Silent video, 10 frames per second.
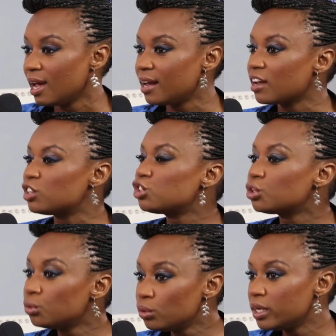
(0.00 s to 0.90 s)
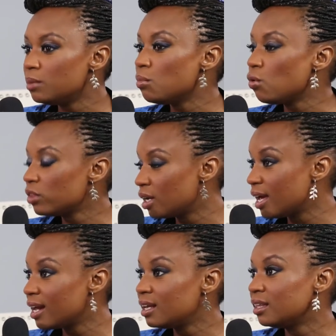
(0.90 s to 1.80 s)
And I truly, more than
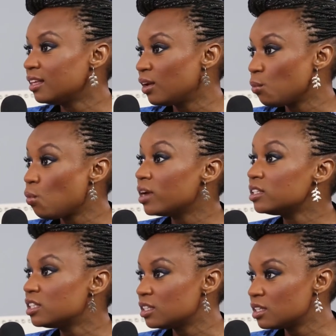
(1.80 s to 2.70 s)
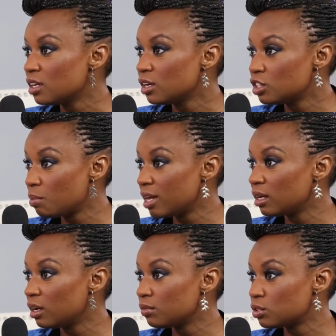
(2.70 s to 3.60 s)
anything, wanted to make
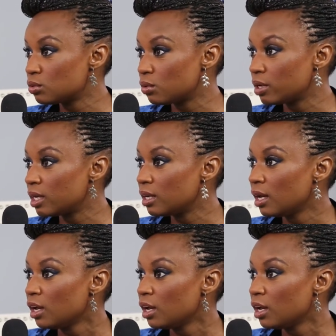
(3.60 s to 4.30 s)
a love story.